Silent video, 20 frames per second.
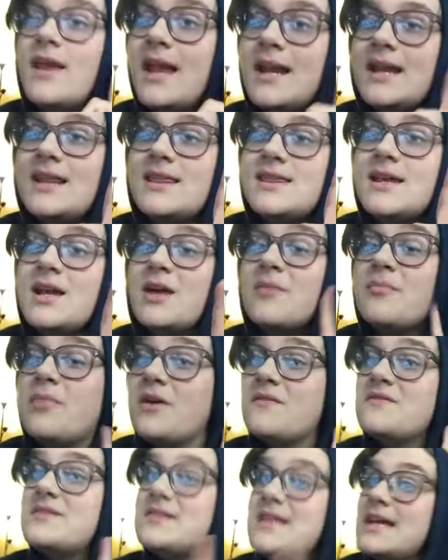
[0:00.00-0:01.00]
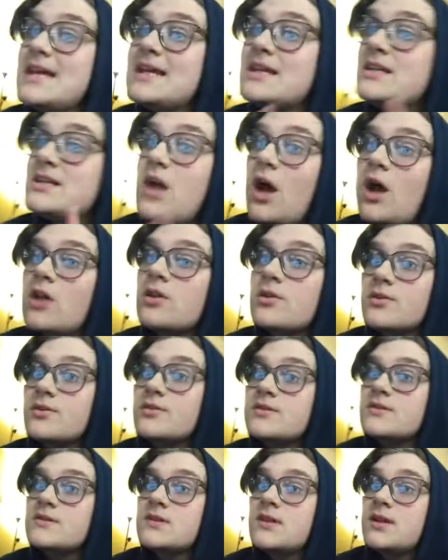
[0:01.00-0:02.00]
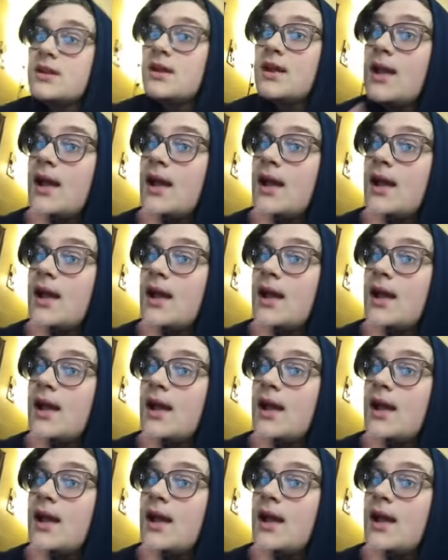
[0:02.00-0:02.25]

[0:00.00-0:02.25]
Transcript: anything above $10